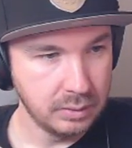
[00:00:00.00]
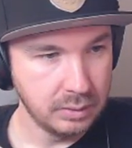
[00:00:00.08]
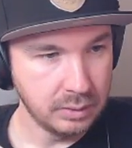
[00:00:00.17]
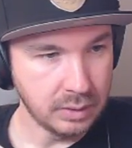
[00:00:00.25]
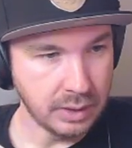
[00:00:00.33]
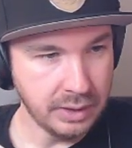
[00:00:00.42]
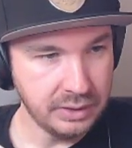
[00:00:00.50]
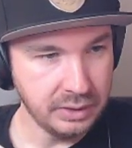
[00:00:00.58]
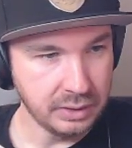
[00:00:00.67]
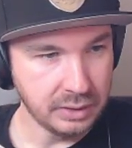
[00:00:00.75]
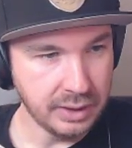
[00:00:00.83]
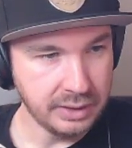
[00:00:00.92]
I
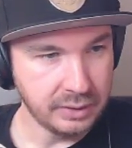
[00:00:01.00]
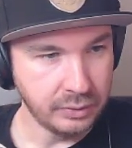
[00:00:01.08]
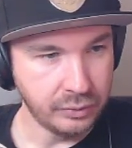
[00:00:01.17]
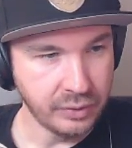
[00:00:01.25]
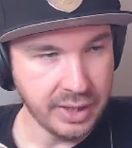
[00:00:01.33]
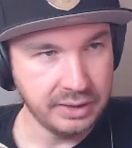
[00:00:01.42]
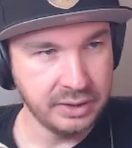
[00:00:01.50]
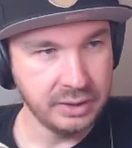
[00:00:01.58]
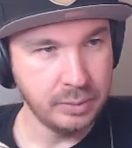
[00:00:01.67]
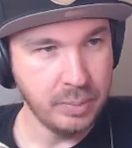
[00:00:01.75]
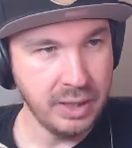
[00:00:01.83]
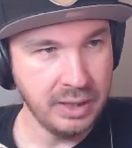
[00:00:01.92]
actually like the Fez this
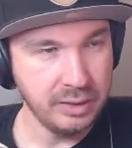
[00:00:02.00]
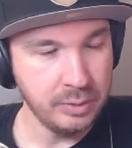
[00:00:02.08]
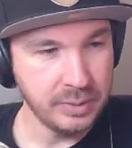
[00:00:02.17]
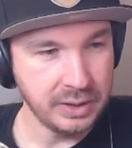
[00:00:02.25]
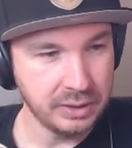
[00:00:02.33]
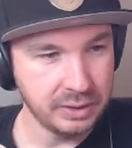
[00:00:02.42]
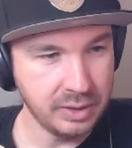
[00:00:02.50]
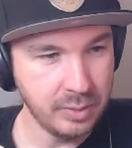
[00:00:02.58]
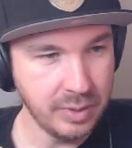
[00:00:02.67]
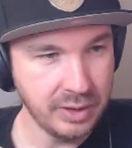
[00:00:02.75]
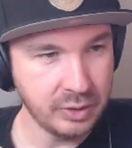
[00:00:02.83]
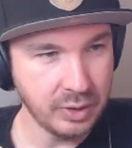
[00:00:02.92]
battle because he
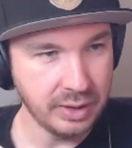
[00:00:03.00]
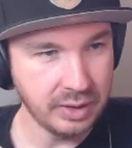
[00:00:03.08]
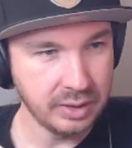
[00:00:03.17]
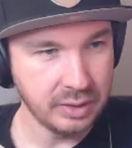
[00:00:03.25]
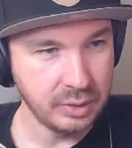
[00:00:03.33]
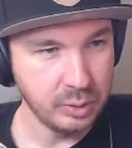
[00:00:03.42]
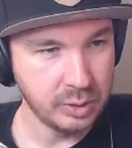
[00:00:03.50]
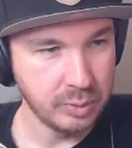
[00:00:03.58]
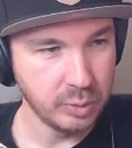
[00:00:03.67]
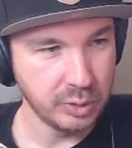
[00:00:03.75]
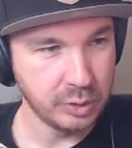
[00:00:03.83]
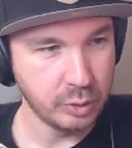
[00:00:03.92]
may try to do some
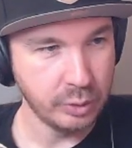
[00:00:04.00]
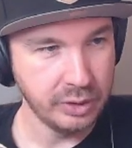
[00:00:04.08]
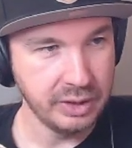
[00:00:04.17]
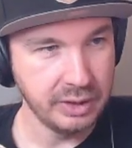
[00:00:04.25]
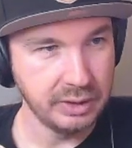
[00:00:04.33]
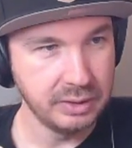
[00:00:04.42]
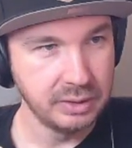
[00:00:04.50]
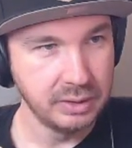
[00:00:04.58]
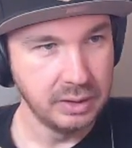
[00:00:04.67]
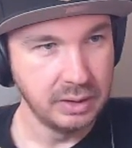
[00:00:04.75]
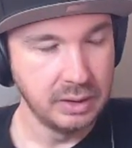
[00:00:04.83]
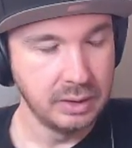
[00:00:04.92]
retreating
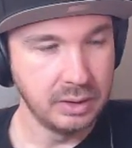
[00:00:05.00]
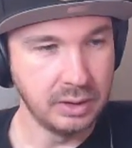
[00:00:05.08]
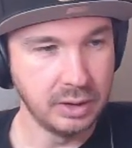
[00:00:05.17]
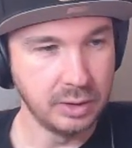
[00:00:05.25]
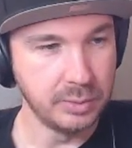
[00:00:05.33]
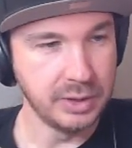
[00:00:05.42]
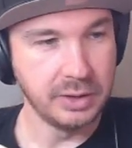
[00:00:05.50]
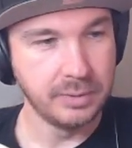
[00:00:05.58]
on me.